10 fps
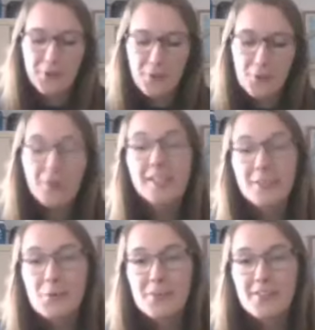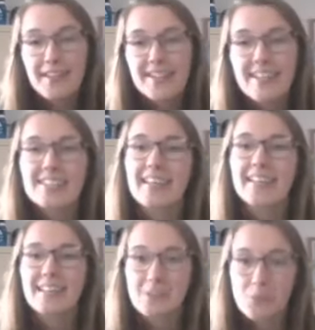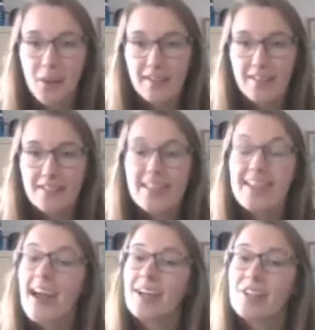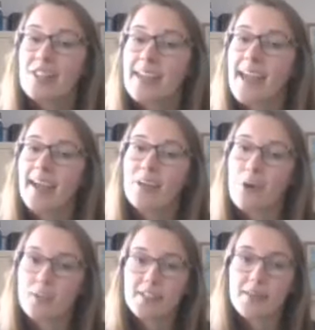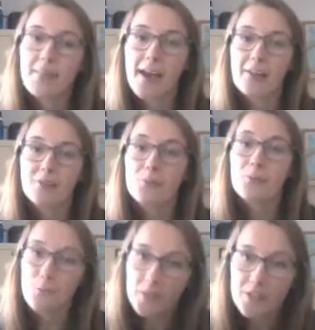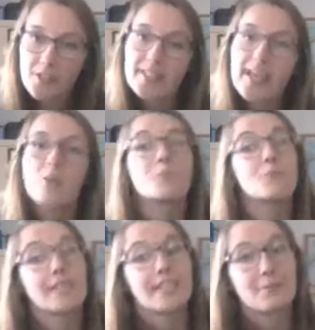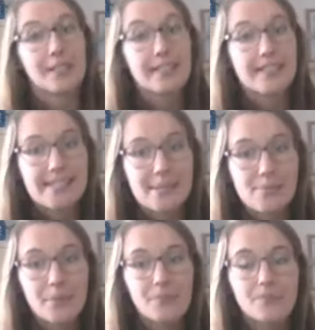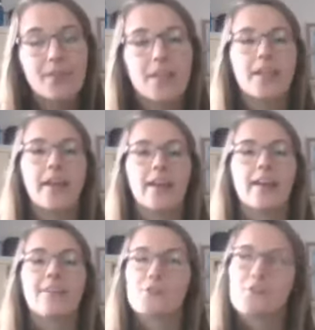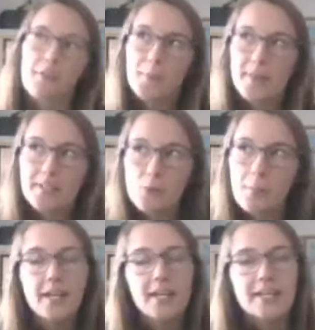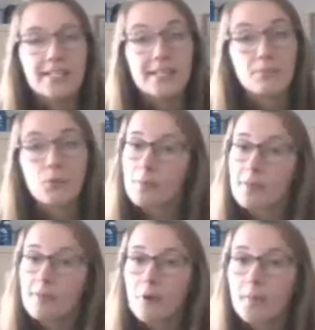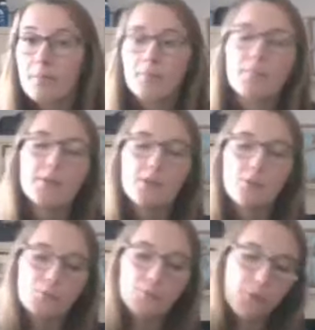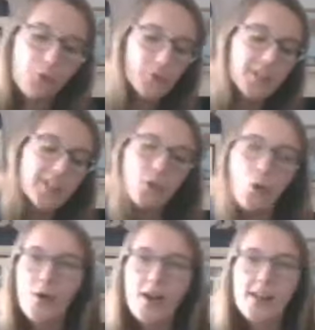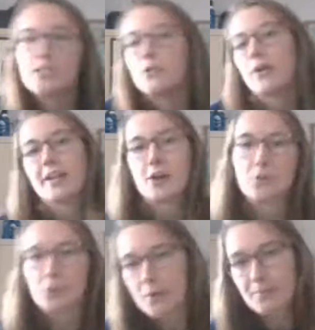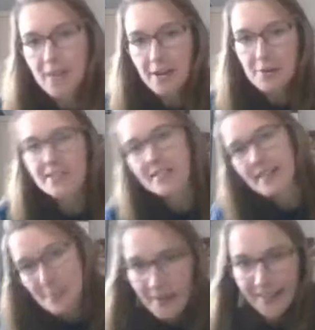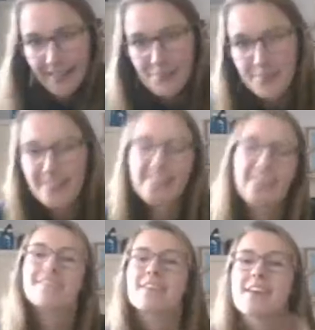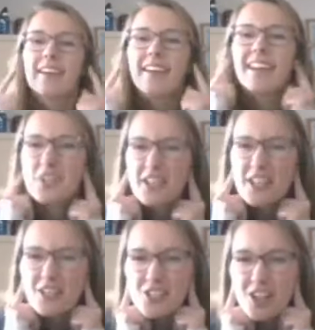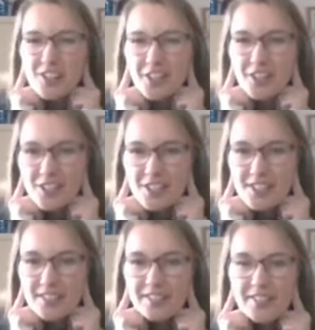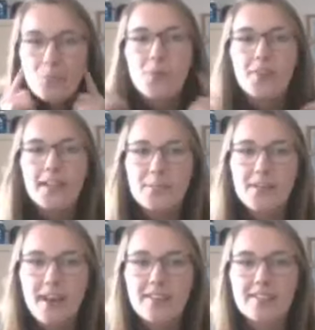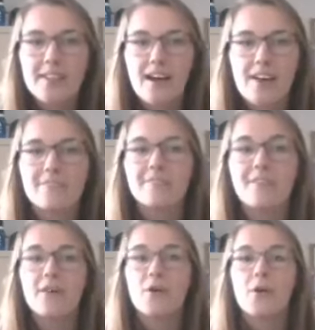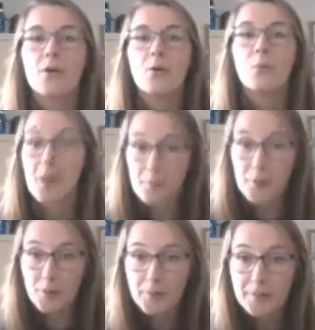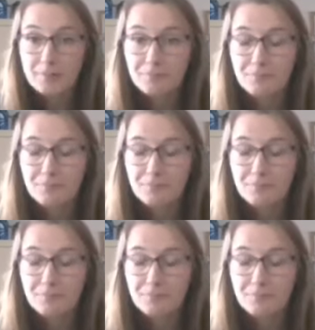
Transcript: The really cool thing is that these whales, they actually can't go to the bathroom when they're down really, really deep. If you've ever been swimming in a deep pool before, maybe you threw in a toy and you got to go swim down and you got to pick it up and stuff, and your ears start to hurt. Well, that's because of whale poop.